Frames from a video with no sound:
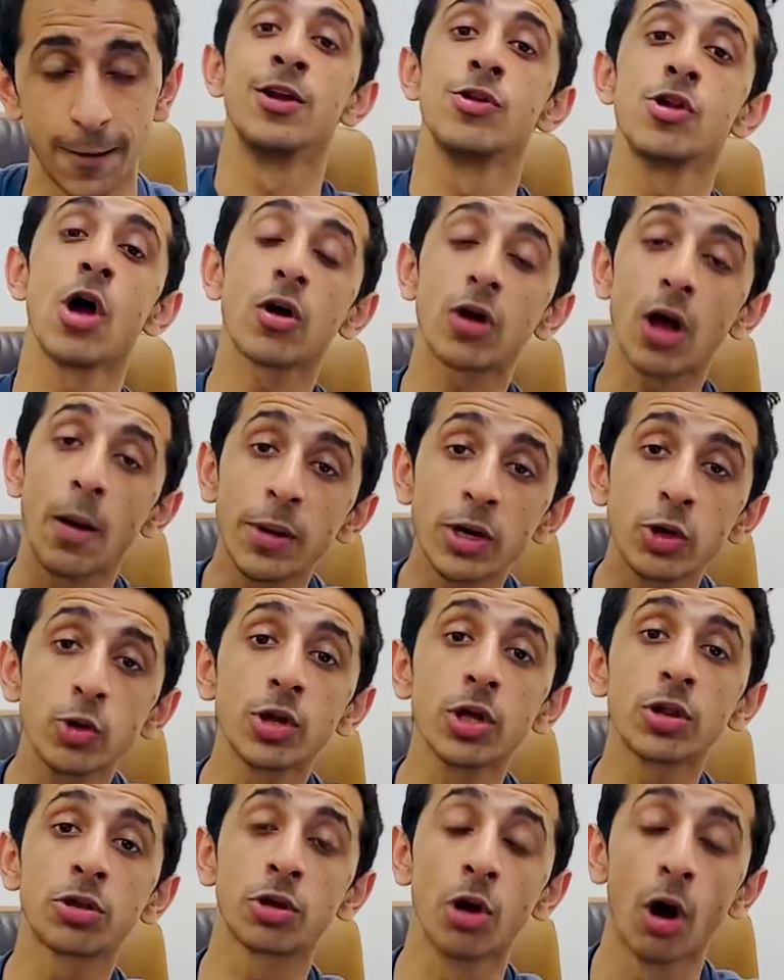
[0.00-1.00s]
Now coming to
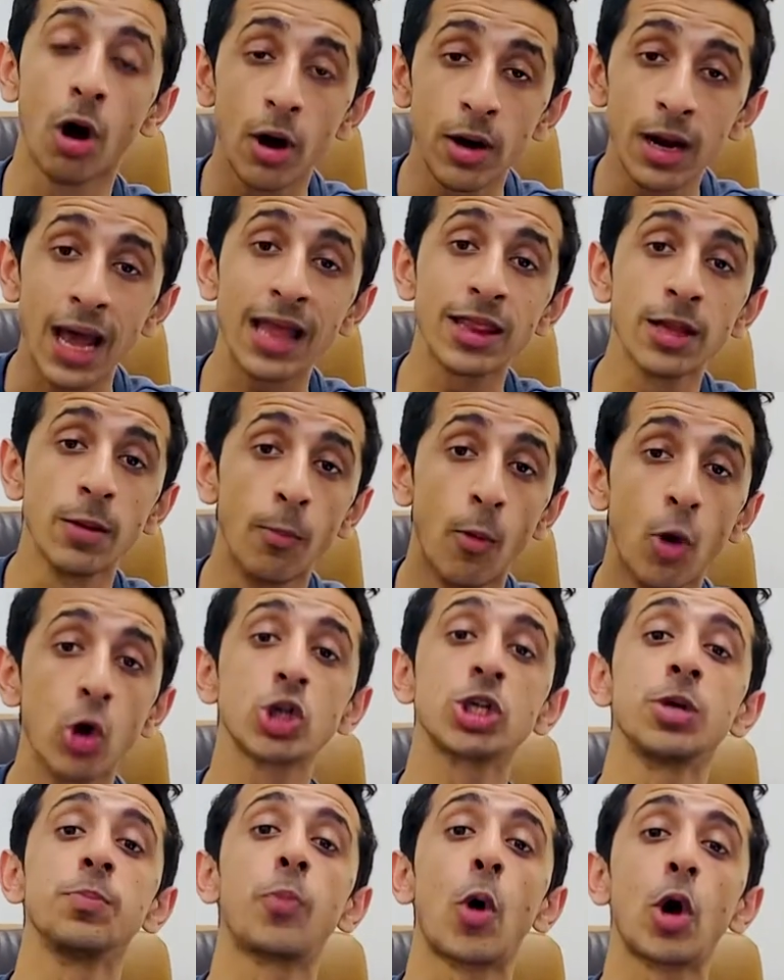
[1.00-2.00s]
the third and the
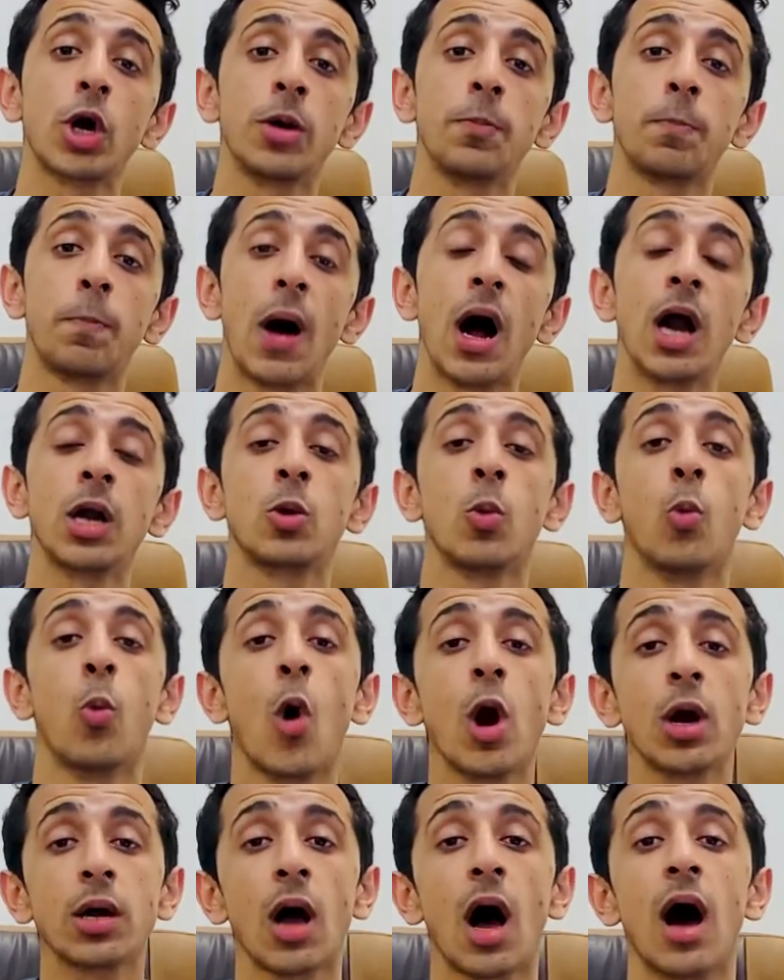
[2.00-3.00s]
most important part,
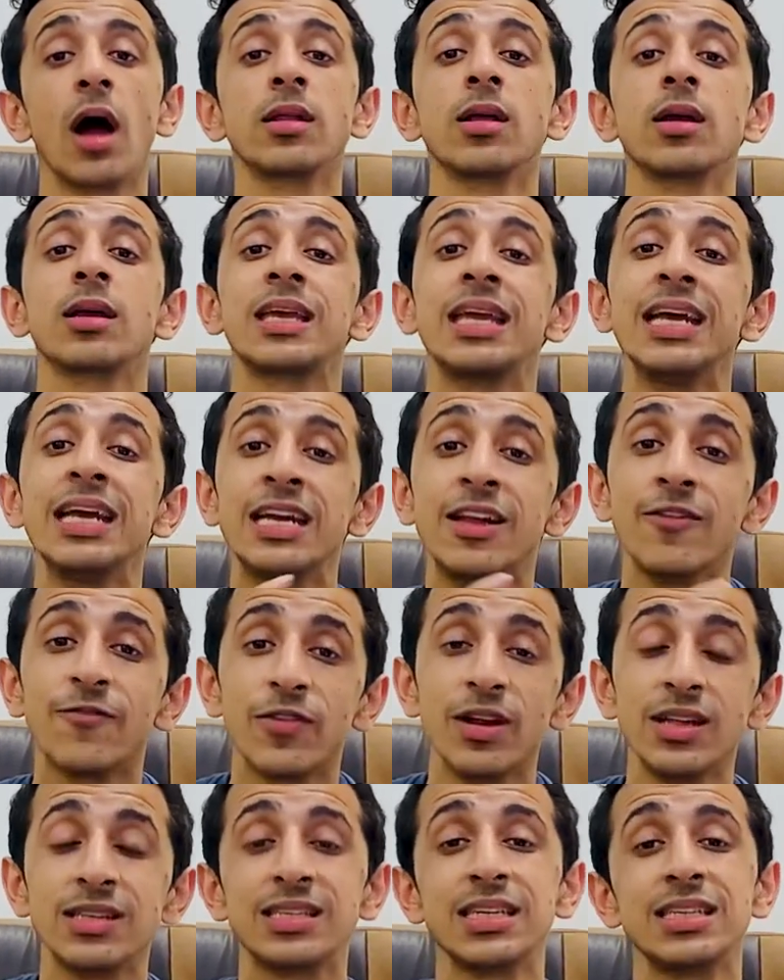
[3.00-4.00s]
what are the key
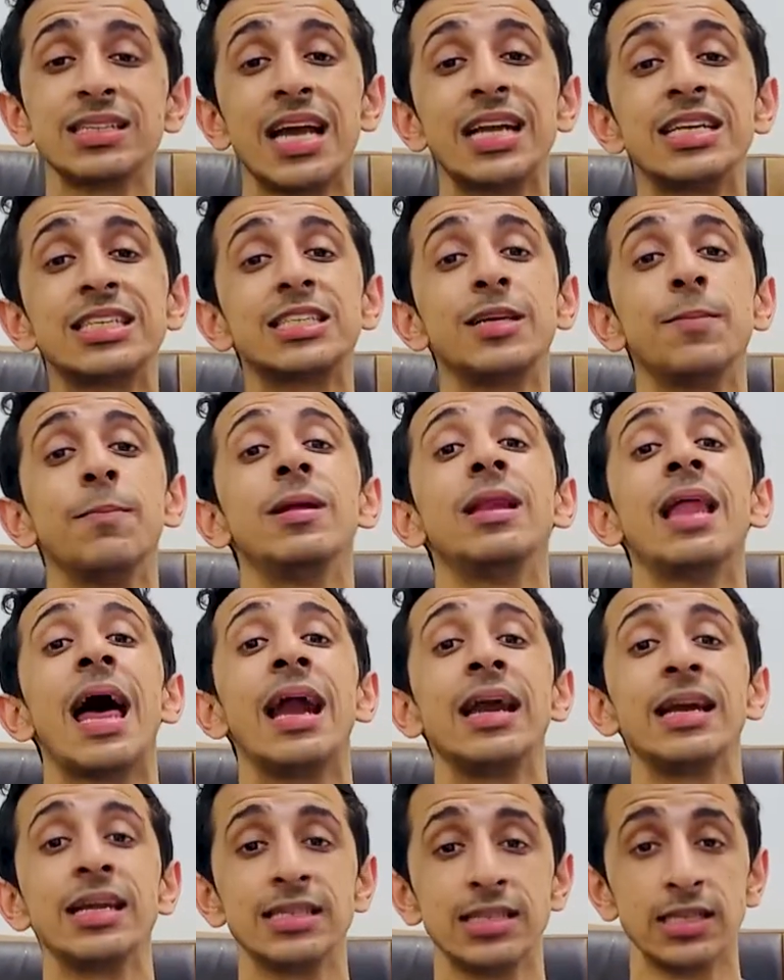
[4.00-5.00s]
differences and
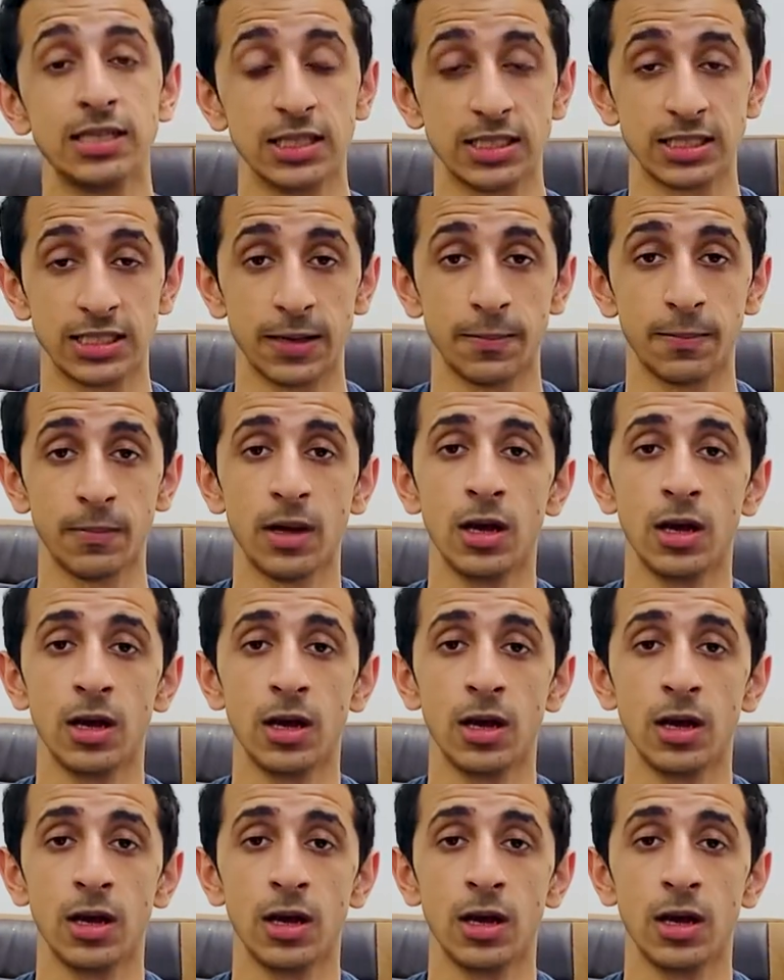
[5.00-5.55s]
similarities in the same?